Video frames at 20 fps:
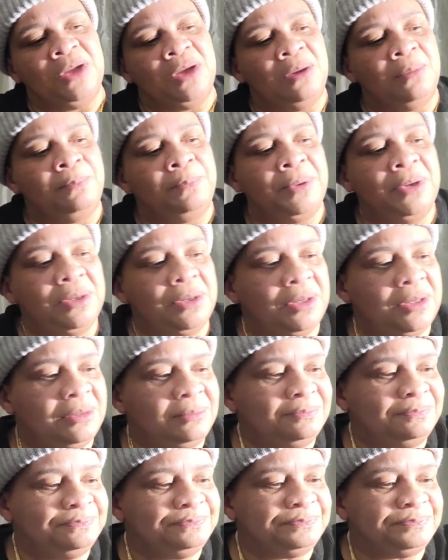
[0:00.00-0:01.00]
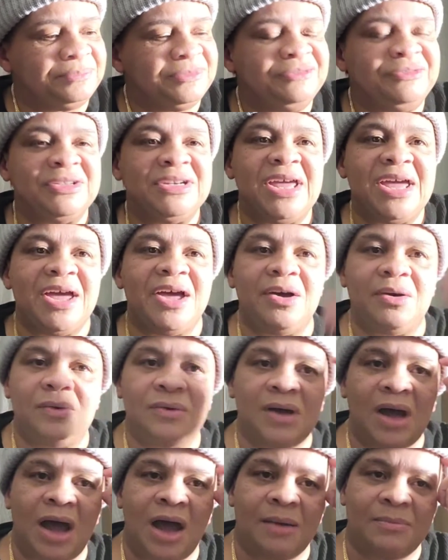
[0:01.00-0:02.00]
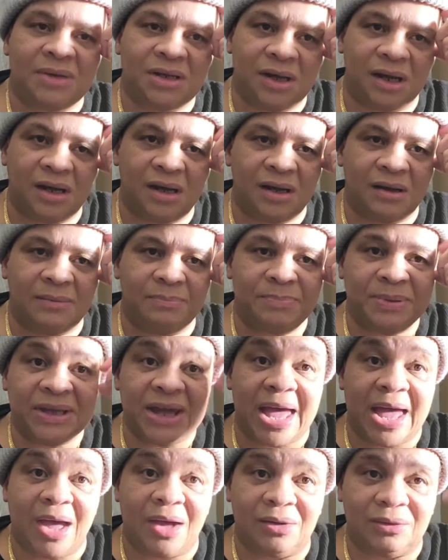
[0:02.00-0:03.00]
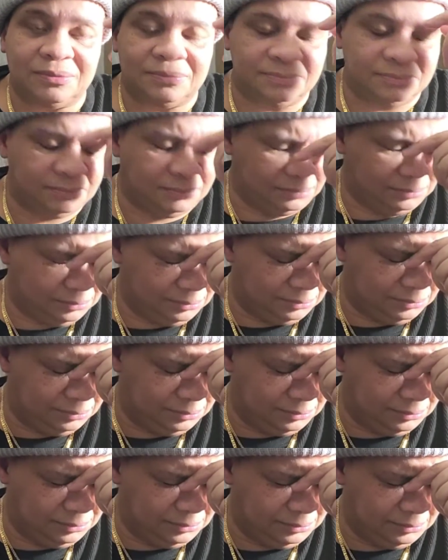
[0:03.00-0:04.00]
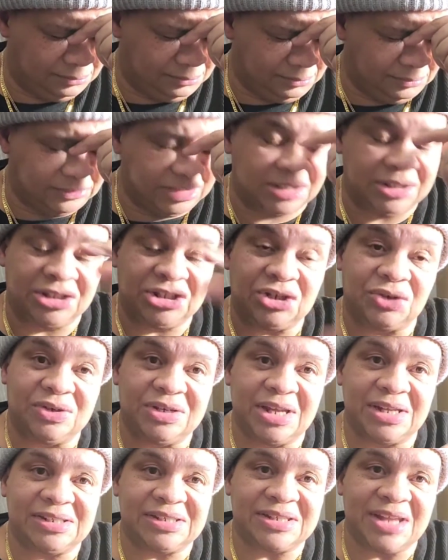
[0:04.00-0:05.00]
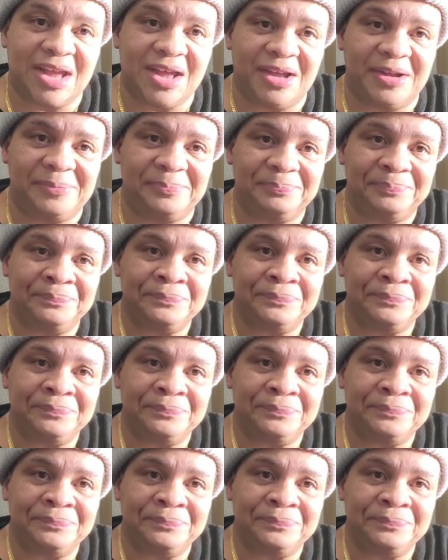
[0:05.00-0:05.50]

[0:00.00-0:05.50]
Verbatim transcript: But um, for now, I'ma uh, be out until next time.